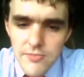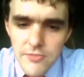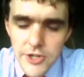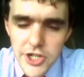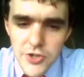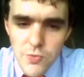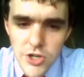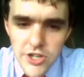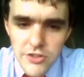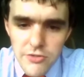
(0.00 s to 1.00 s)
which
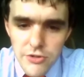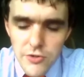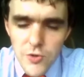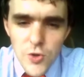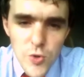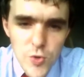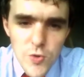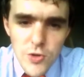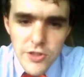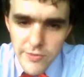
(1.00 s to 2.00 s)
worked through
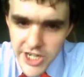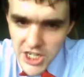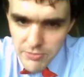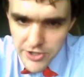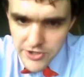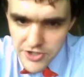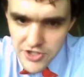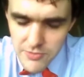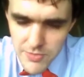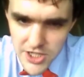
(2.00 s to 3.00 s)
all three branches
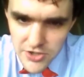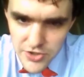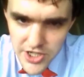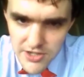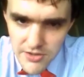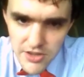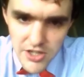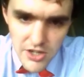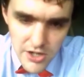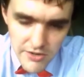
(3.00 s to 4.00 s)
of the military:
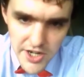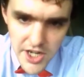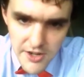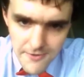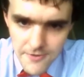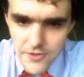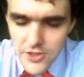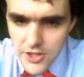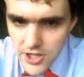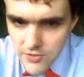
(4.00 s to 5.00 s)
the RAF,
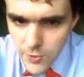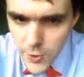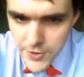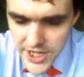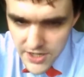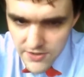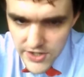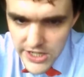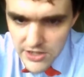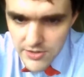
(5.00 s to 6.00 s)
the Royal
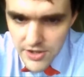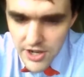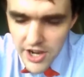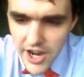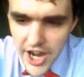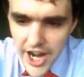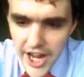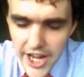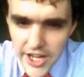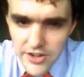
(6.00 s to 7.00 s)
Navy,
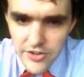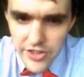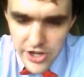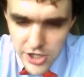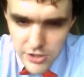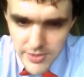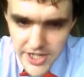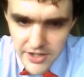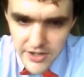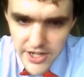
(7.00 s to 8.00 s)
and the
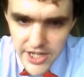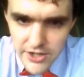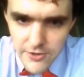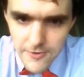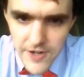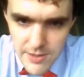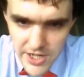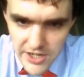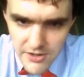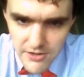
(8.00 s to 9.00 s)
Army. Now,
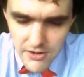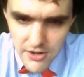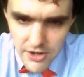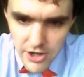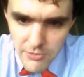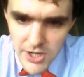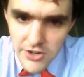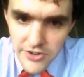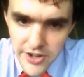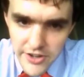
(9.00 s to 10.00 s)
Fleming,
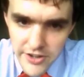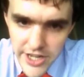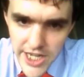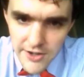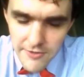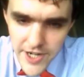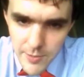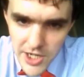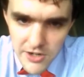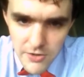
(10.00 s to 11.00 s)
Commander Ian
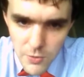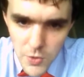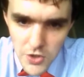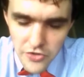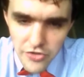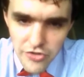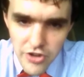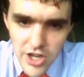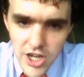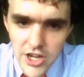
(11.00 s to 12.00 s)
Fleming, was
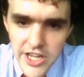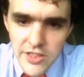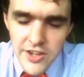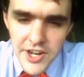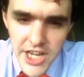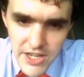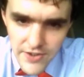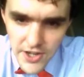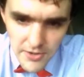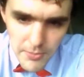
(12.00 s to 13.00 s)
in the
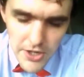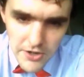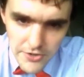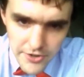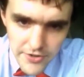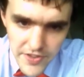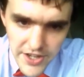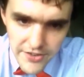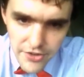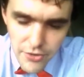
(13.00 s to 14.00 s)
Navy part of
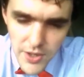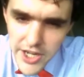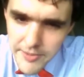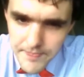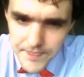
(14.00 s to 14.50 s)
the SOE.